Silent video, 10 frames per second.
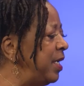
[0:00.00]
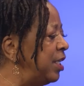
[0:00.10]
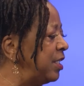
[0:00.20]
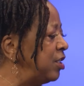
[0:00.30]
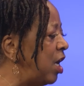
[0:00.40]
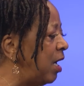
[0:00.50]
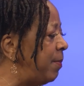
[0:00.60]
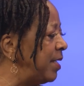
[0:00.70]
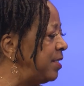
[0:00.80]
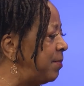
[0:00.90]
good to talk
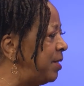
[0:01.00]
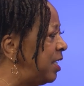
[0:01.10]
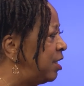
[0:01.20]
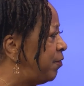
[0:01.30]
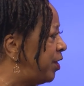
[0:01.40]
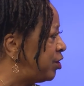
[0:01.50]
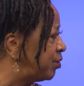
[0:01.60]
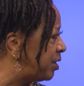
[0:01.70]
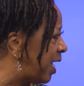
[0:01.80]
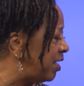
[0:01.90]
about some of the
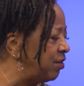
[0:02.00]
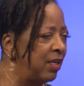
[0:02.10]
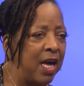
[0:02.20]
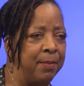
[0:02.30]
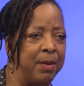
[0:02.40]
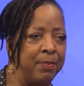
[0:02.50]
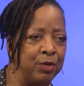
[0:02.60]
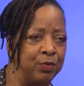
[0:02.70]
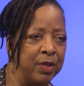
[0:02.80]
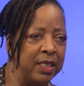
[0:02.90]
individuals that you kind of people
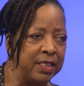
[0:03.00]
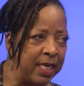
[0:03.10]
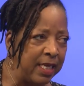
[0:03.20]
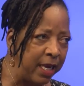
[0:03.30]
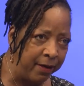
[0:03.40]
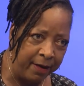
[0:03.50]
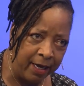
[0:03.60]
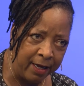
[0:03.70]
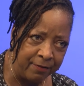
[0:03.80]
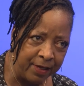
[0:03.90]
you really take care
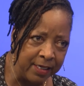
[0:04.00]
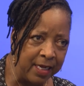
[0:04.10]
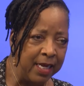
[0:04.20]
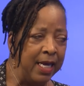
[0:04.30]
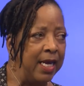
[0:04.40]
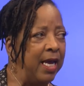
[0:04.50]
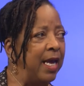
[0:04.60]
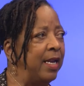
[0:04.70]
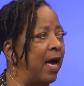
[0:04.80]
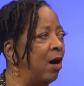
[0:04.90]
of and, mm-hmm.
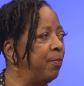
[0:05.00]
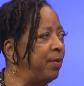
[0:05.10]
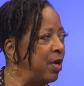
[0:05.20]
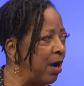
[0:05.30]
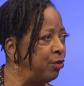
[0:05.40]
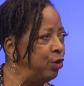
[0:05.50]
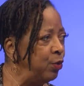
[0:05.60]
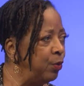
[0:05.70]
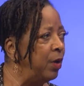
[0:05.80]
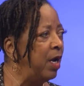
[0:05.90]
and how, how
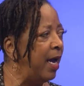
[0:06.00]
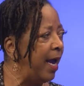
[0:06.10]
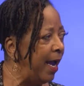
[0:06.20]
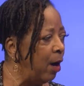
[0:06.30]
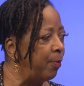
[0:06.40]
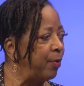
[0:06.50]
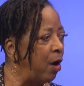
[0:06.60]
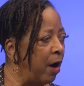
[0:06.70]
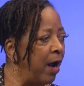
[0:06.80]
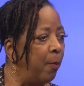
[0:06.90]
you help
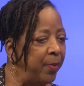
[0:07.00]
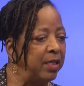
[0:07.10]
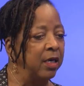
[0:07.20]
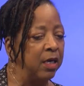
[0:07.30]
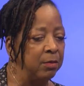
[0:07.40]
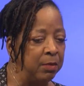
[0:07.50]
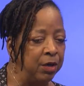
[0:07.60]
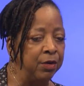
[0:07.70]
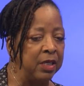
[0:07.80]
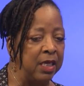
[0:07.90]
are helping the
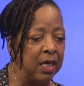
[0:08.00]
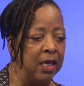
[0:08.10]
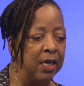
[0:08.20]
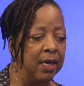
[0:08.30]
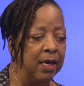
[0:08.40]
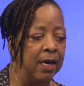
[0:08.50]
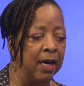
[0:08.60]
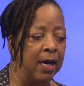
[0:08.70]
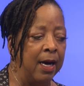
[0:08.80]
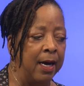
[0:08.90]
community
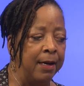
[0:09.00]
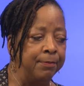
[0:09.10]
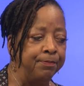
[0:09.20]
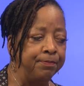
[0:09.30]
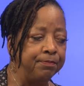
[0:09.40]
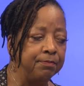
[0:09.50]
um,